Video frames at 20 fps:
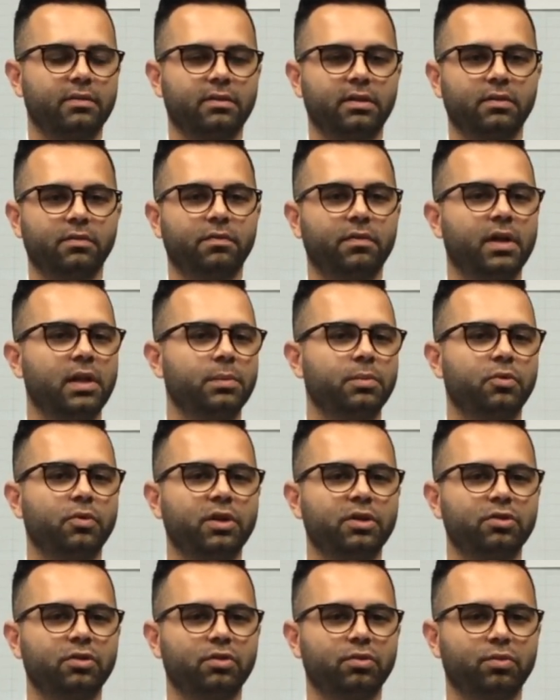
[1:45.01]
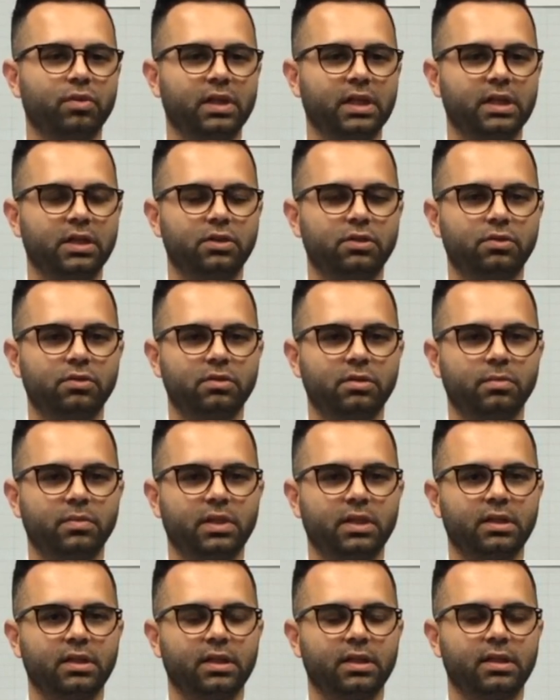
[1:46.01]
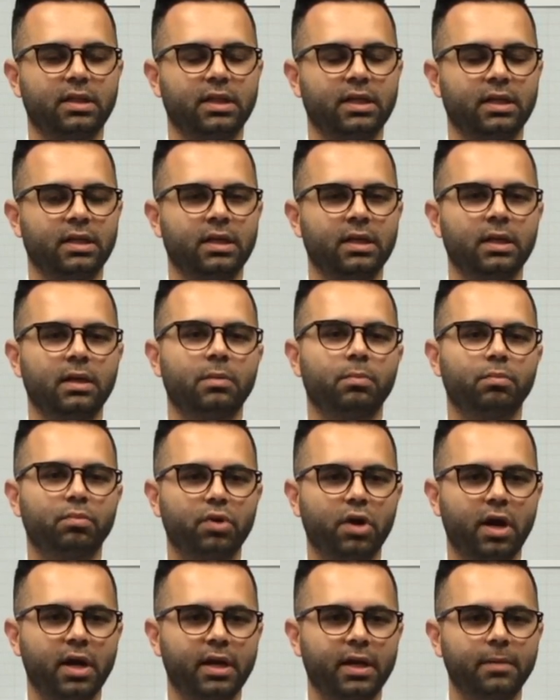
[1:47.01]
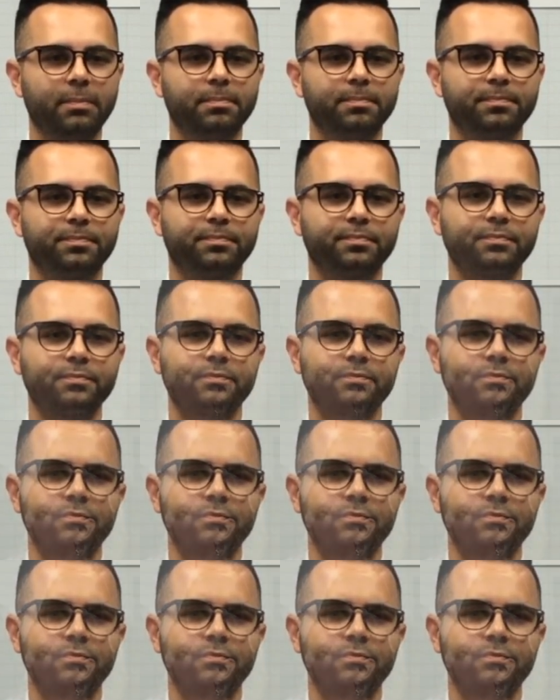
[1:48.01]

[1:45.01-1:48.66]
asking follow-up questions related to something that they brought up.